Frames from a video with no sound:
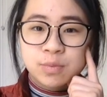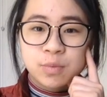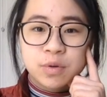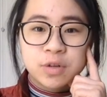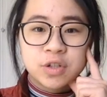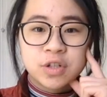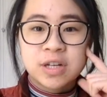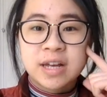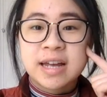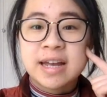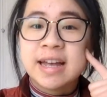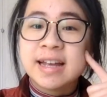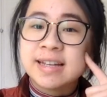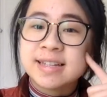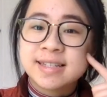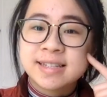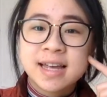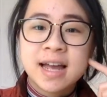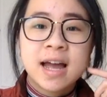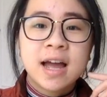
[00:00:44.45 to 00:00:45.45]
which
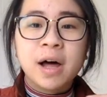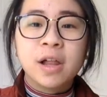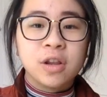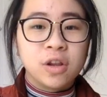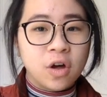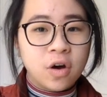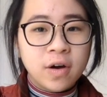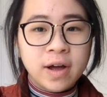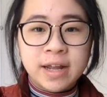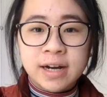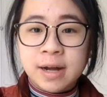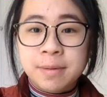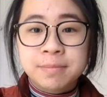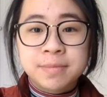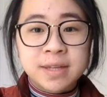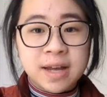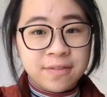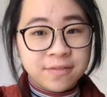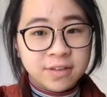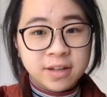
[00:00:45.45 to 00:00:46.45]
is a lot, and I'm
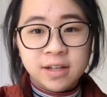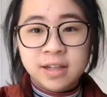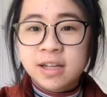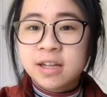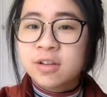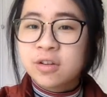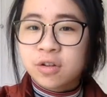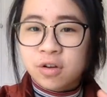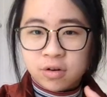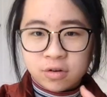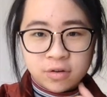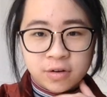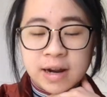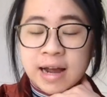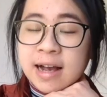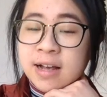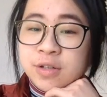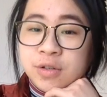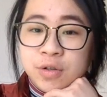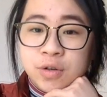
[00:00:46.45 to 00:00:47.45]
definitely not
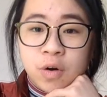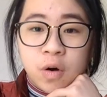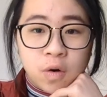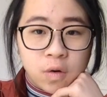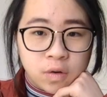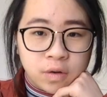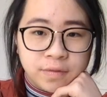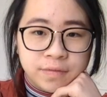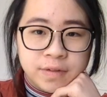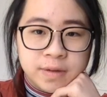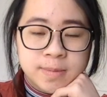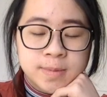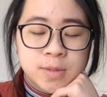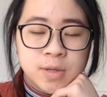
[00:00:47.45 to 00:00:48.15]
gonna answer all of them,